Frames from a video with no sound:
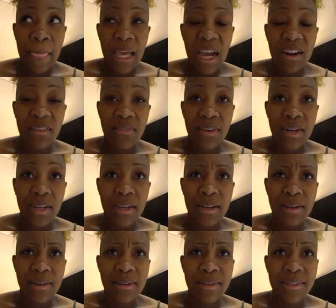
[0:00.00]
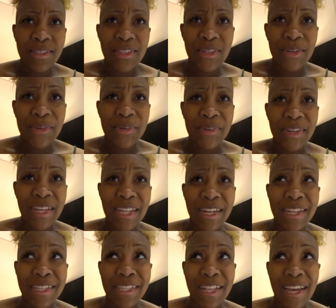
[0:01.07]
Kind of funny, huh? So,
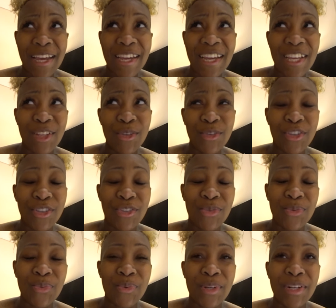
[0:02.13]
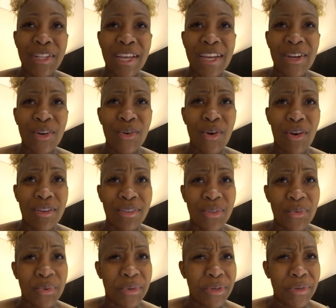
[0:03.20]
and it's like, and you just went like across
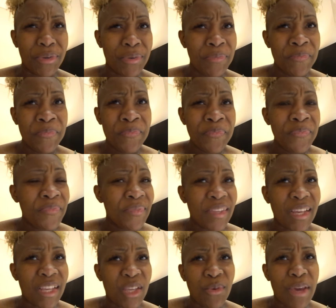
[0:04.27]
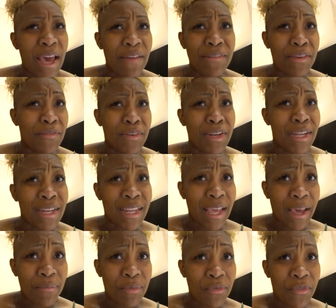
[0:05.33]
the world and you haven't even done
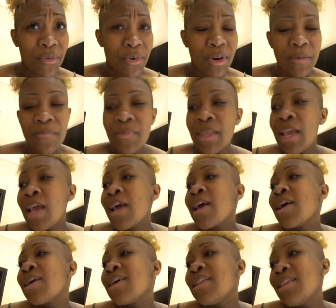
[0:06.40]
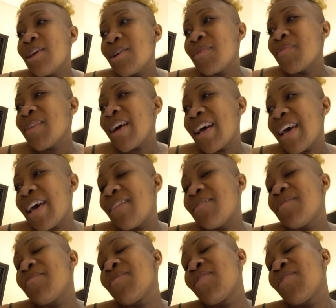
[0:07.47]
that before? No, I haven't.